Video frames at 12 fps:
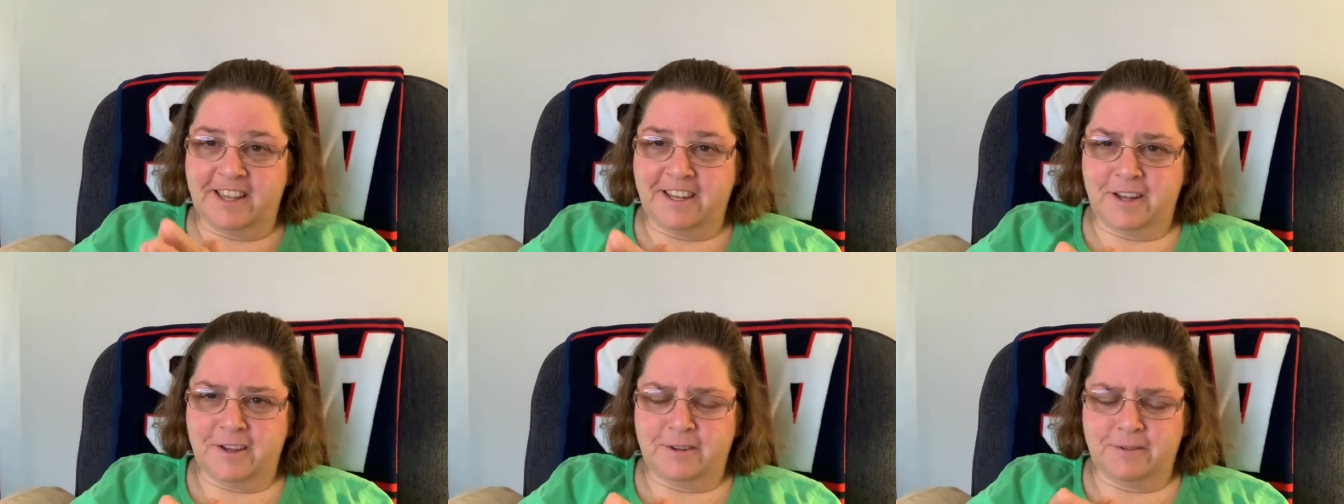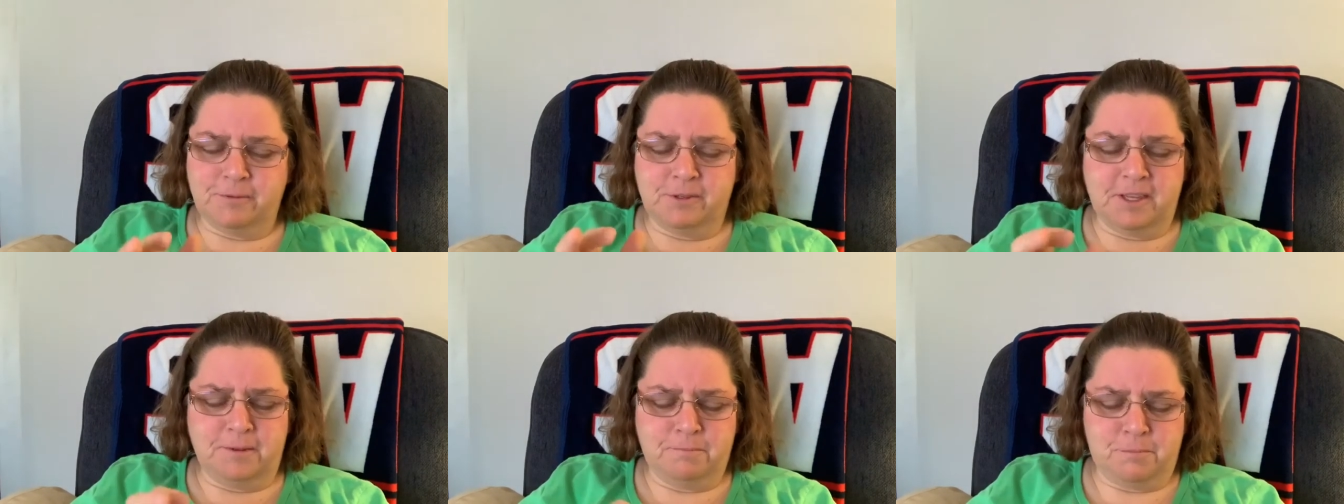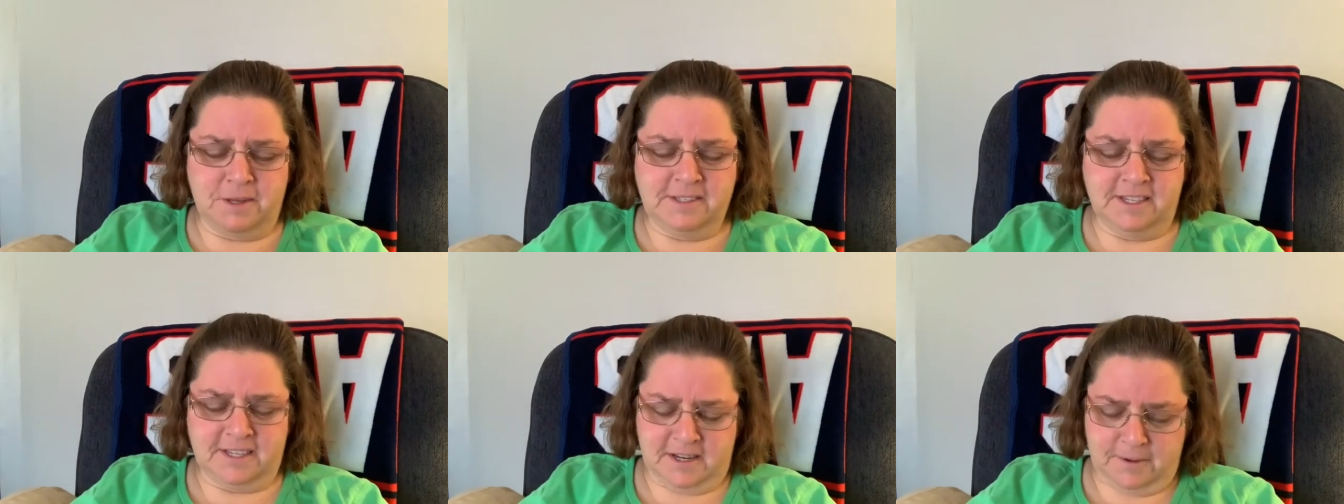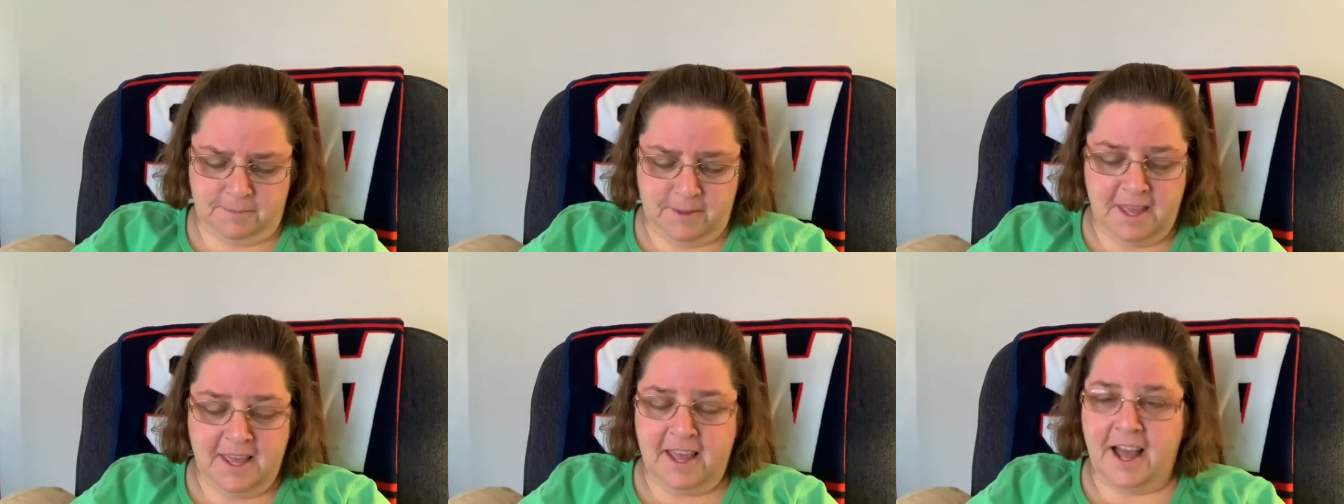and I, I, was like buzzing and I'm,
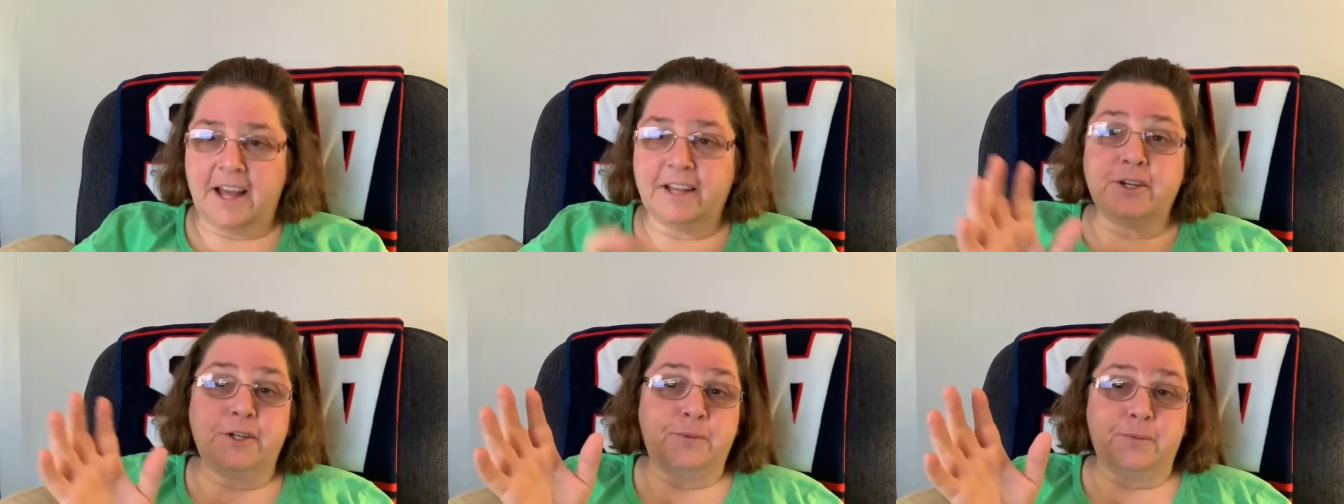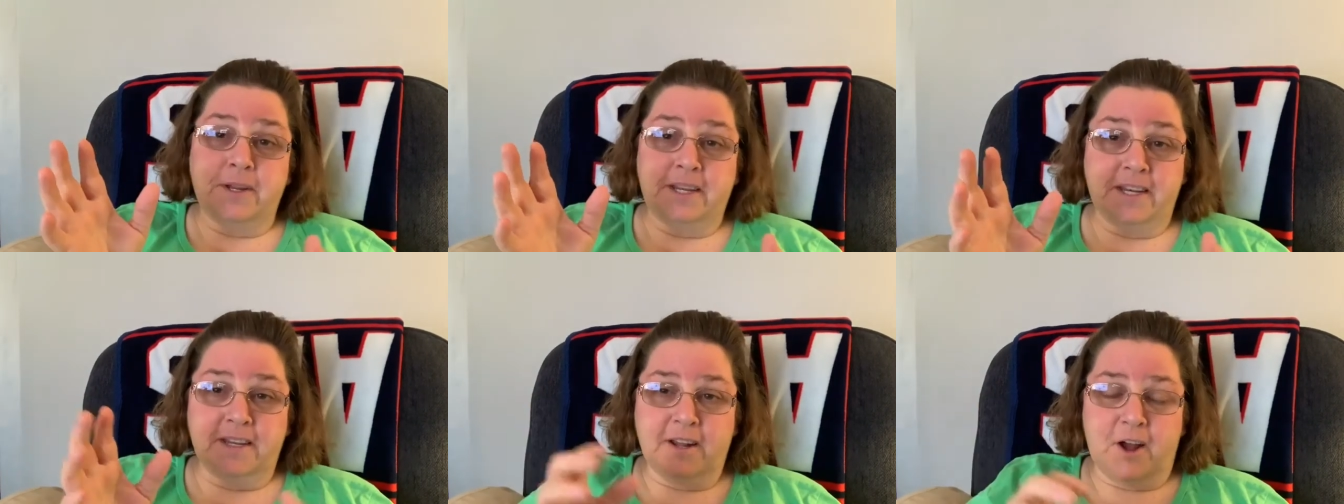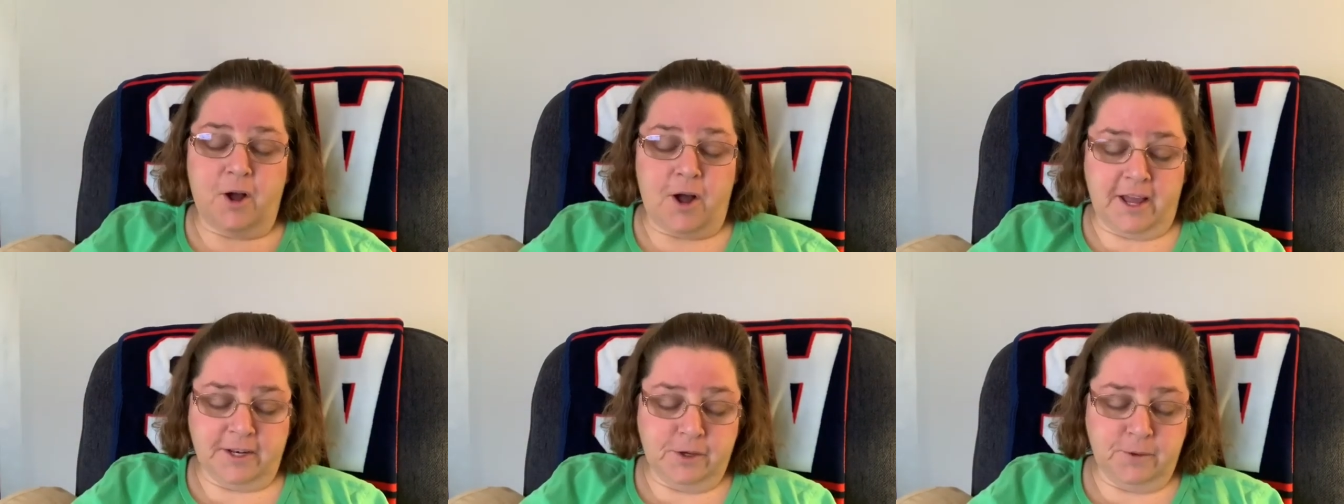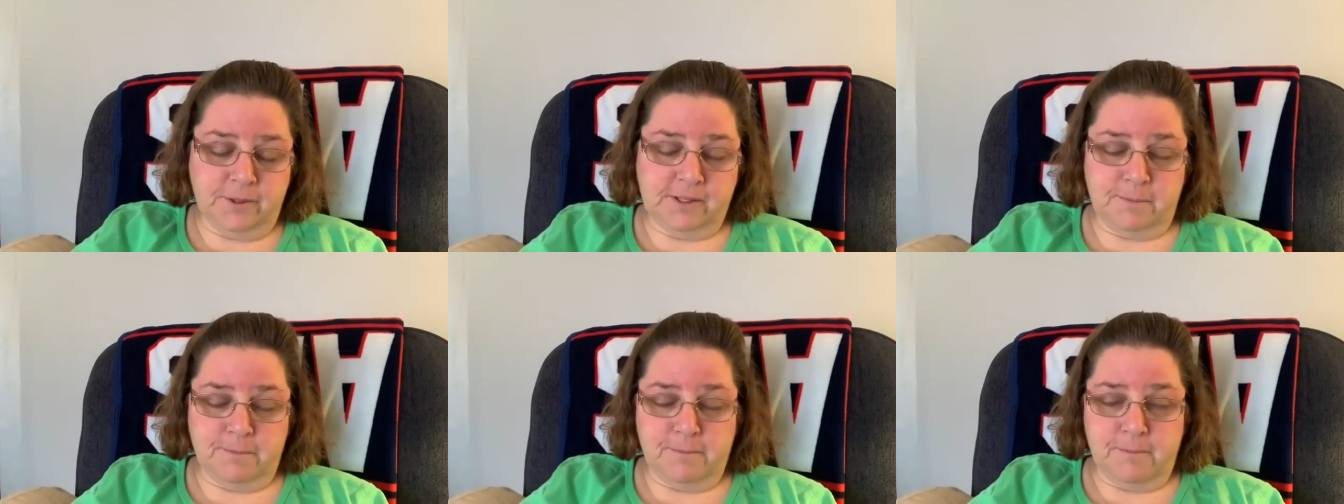I couldn't read it. I, I knew it was a
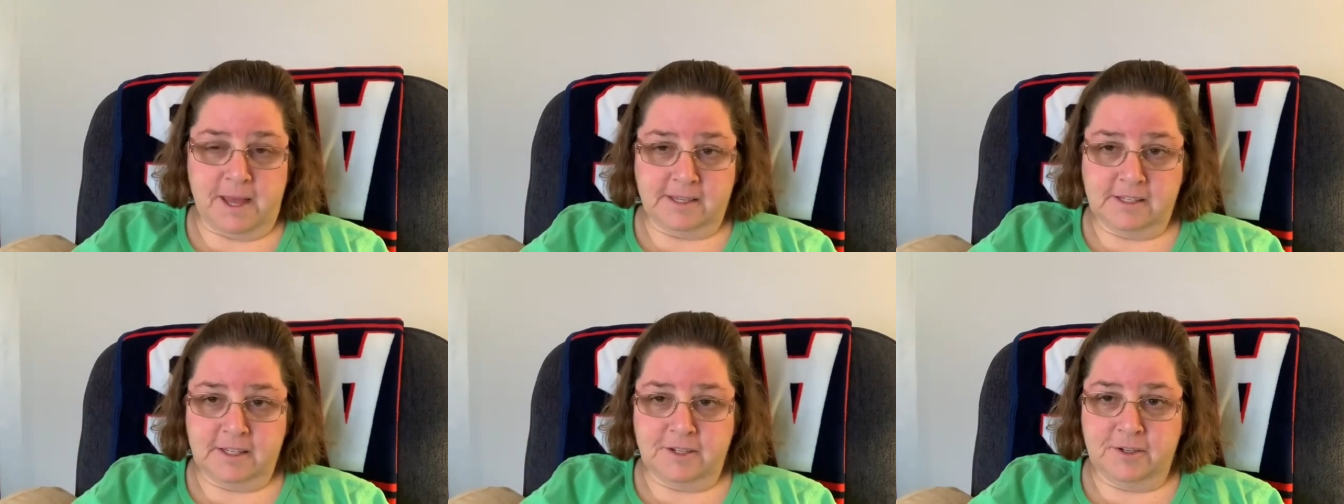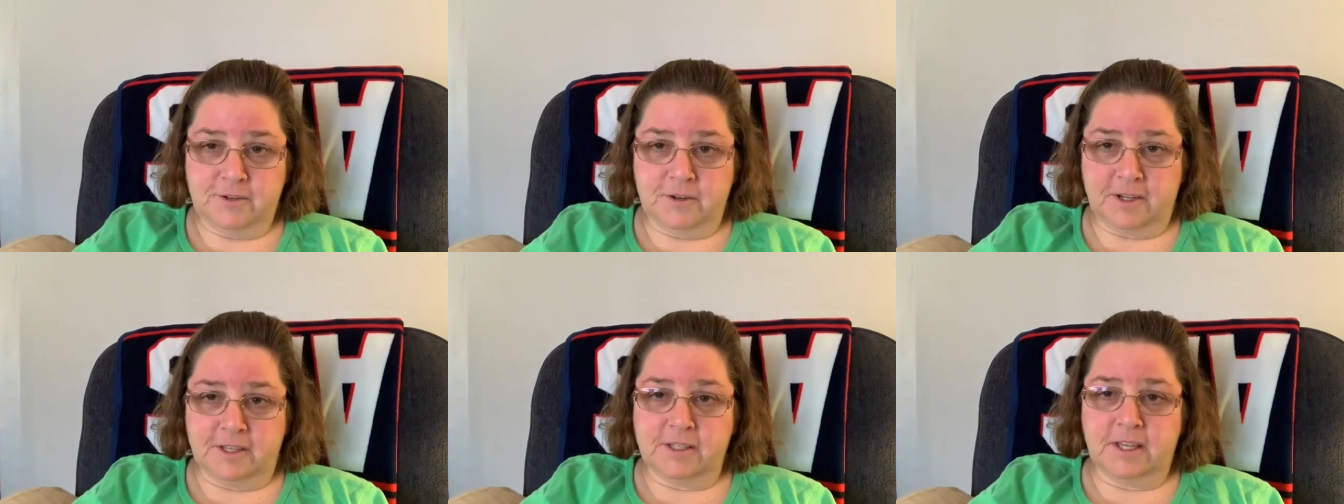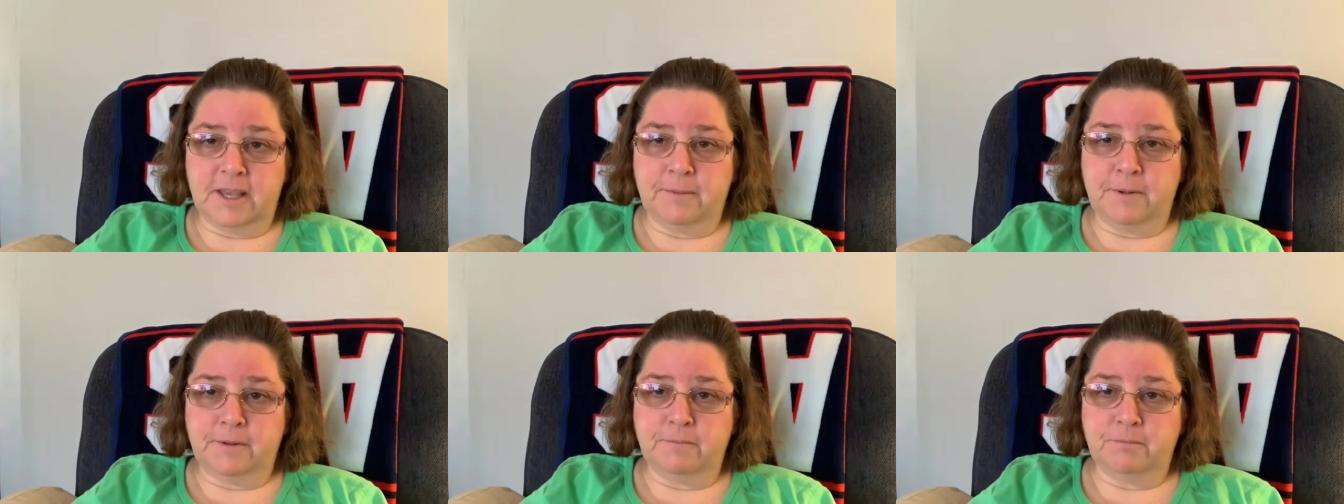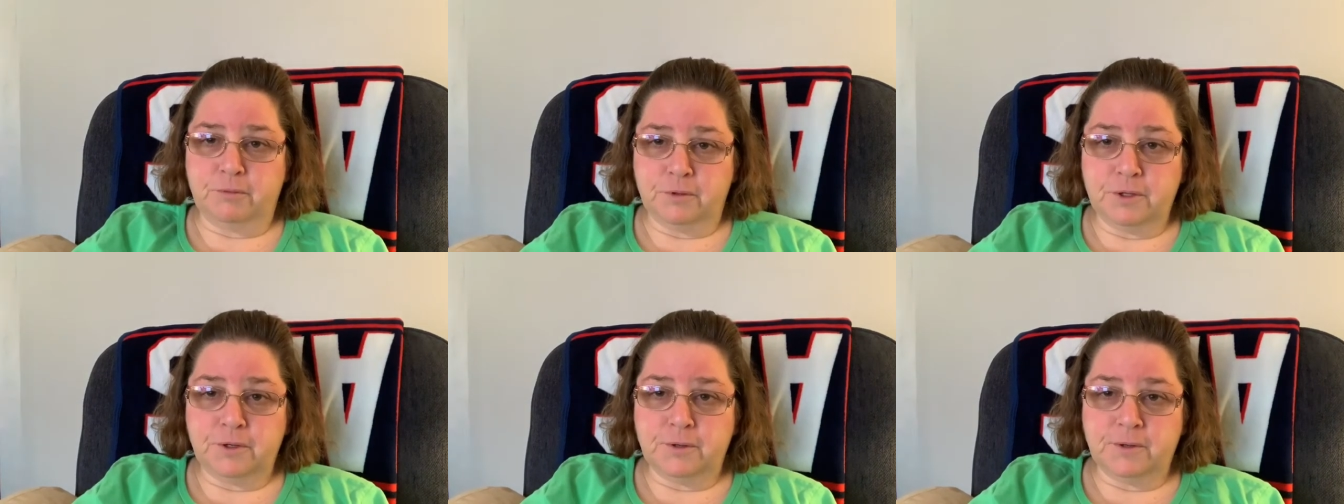message because it came in
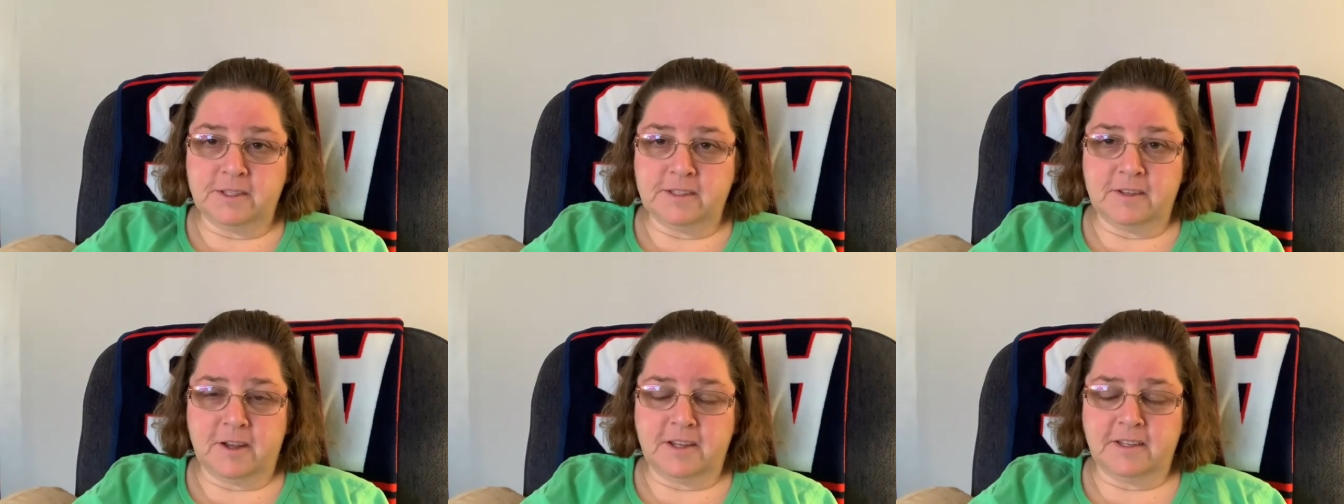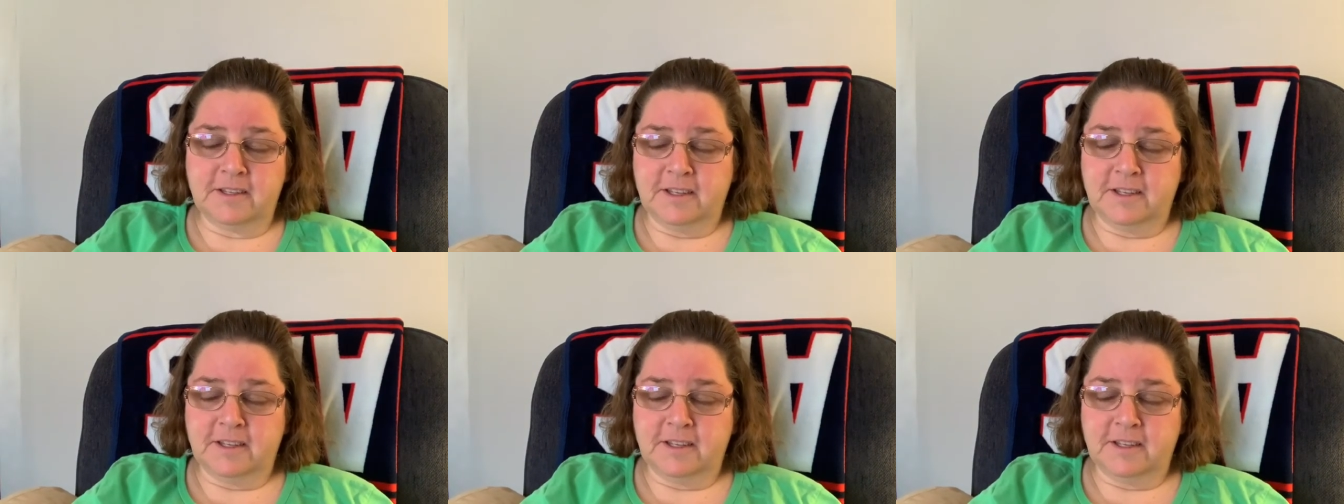blue. It's not,